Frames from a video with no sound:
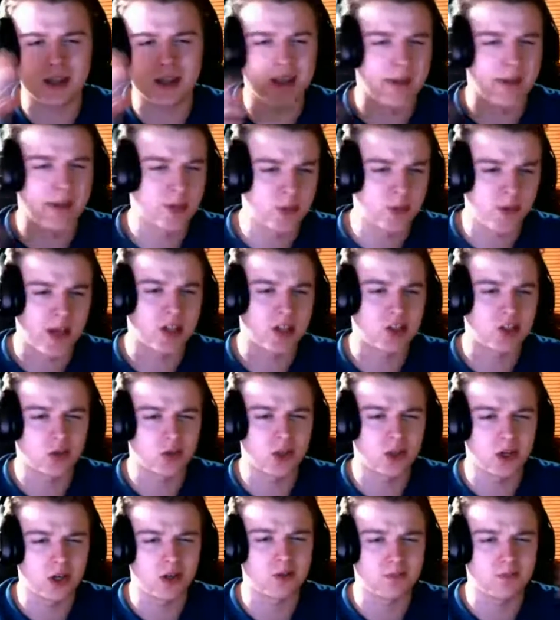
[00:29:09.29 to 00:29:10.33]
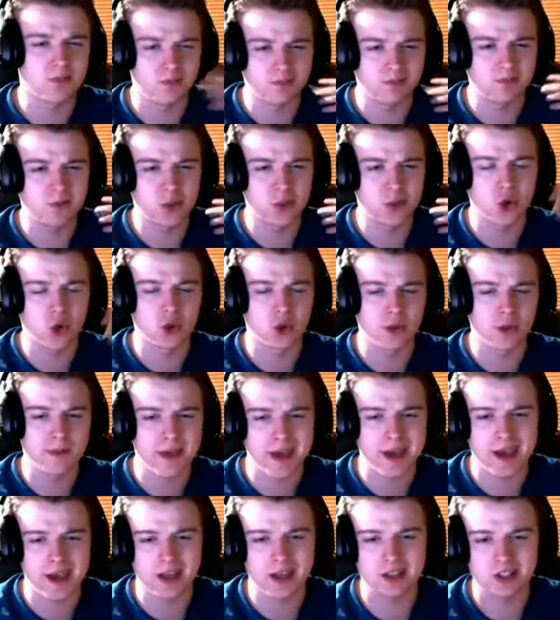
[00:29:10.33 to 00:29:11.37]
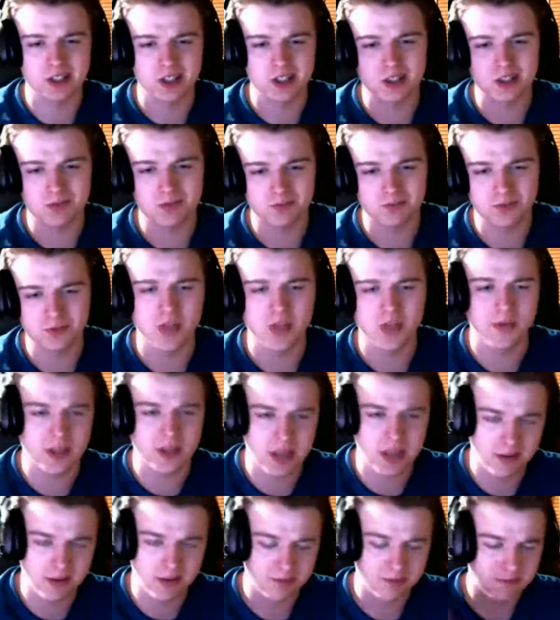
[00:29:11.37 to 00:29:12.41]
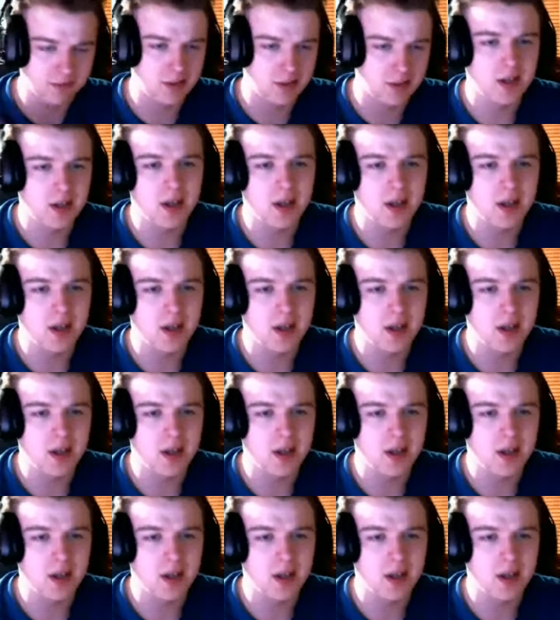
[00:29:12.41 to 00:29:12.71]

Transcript: they have spikes on their shoulder pads, stuff like that.